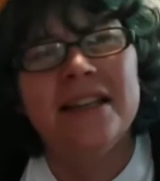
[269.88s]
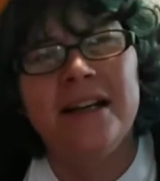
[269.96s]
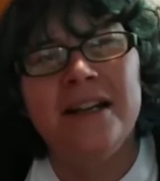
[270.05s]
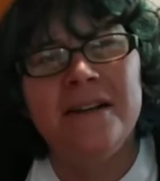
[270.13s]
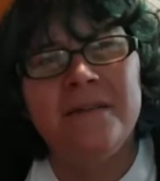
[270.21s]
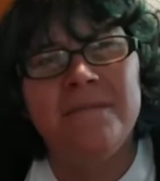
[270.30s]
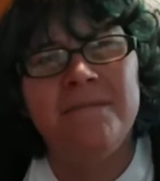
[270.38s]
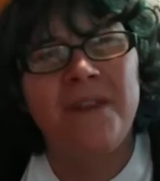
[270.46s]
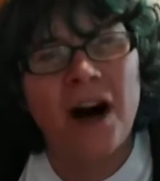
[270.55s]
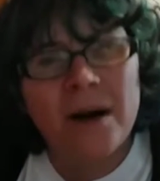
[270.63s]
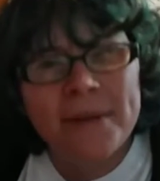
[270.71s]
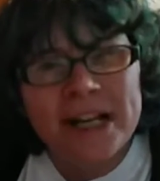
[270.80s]
the
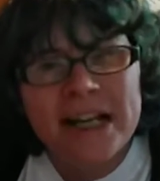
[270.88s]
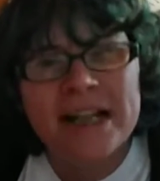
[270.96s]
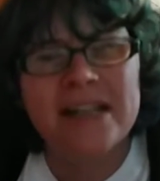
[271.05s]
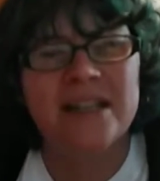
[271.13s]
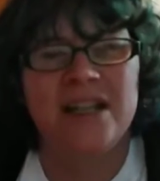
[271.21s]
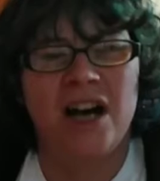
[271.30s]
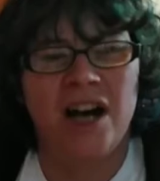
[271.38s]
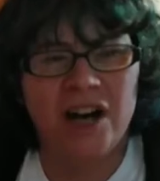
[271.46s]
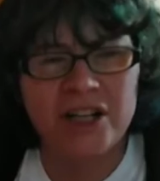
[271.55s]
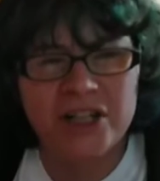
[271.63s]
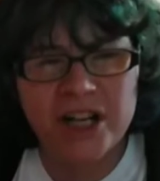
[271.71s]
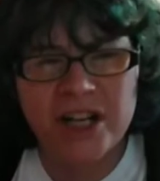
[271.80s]
vomiting, the
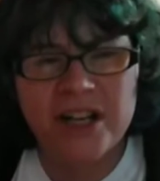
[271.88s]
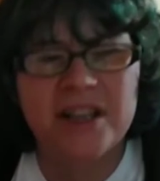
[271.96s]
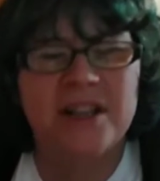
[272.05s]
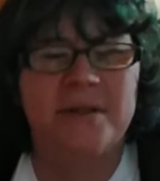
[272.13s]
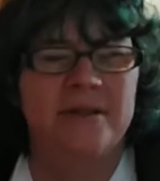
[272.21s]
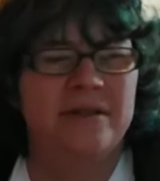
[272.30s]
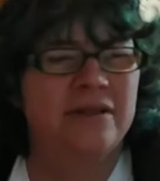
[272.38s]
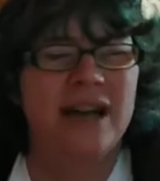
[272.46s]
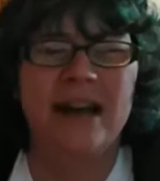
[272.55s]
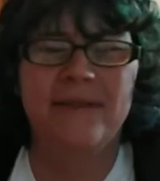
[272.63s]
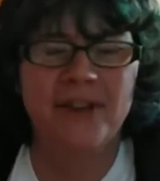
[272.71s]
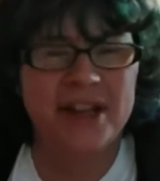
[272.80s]
nausea, the
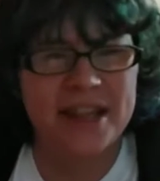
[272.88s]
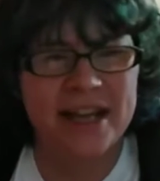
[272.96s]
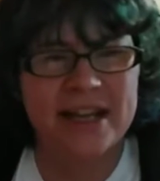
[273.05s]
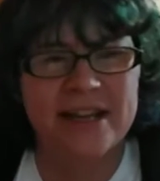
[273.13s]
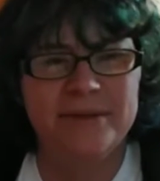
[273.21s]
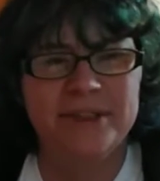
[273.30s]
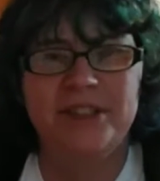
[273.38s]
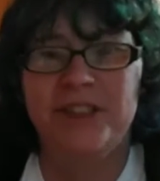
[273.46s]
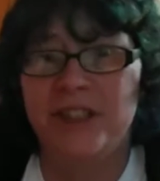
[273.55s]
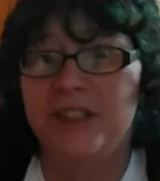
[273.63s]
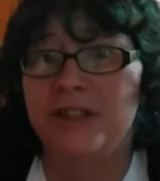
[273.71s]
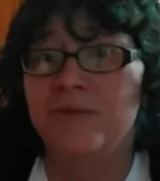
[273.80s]
everything. It was
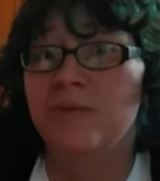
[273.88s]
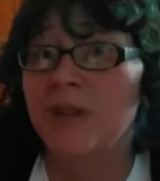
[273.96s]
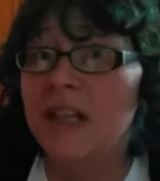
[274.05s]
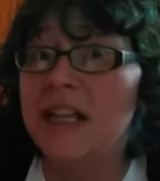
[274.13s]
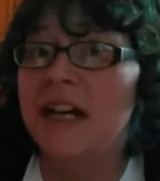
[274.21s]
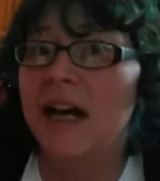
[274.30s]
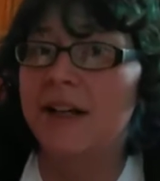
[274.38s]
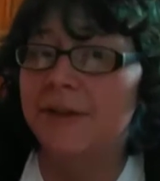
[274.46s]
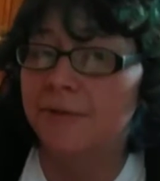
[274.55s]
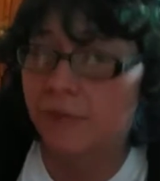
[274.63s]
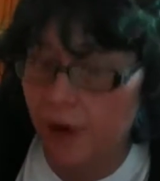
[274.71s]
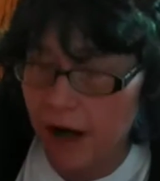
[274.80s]
just really kind
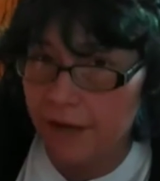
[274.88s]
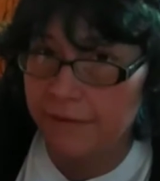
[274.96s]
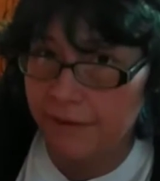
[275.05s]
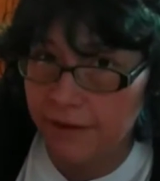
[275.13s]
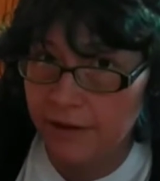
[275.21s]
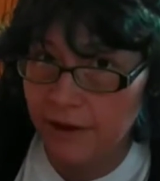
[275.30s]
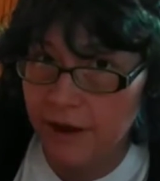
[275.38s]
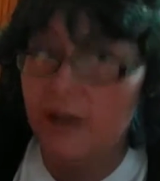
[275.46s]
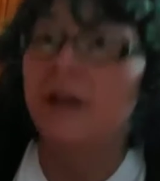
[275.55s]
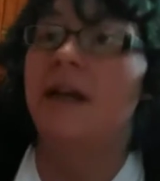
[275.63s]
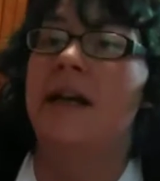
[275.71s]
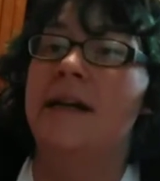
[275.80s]
of rough.
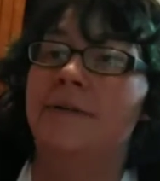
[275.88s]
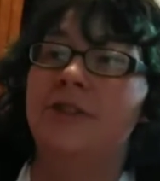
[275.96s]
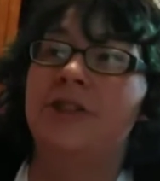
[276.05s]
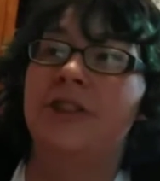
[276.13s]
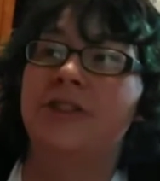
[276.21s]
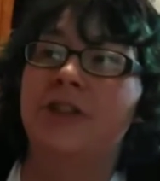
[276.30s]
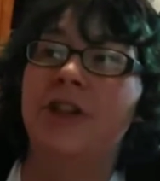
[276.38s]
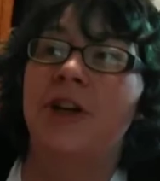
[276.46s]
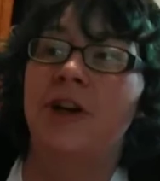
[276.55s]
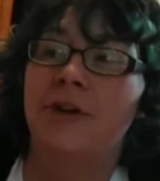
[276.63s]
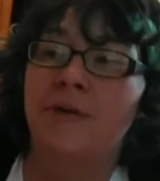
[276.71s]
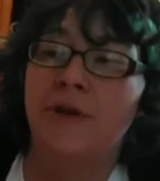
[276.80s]
It was just an
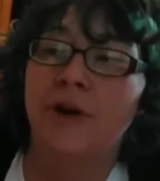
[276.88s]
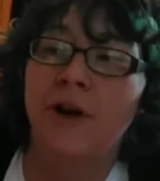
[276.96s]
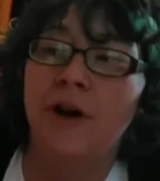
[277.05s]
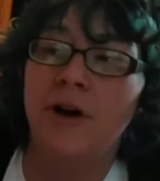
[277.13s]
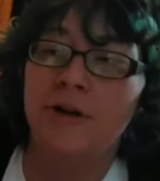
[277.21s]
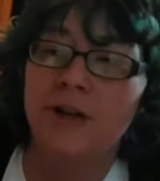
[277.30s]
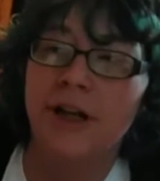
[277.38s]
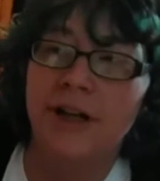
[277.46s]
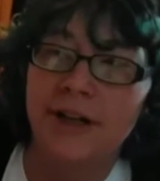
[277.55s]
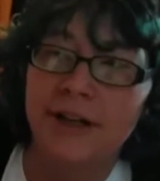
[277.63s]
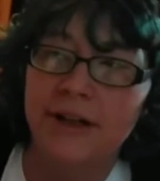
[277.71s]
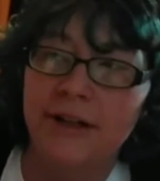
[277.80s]
overall,
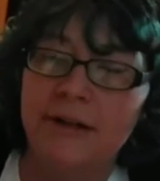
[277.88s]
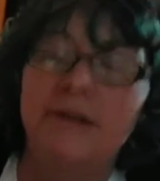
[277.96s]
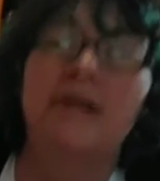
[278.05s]
like,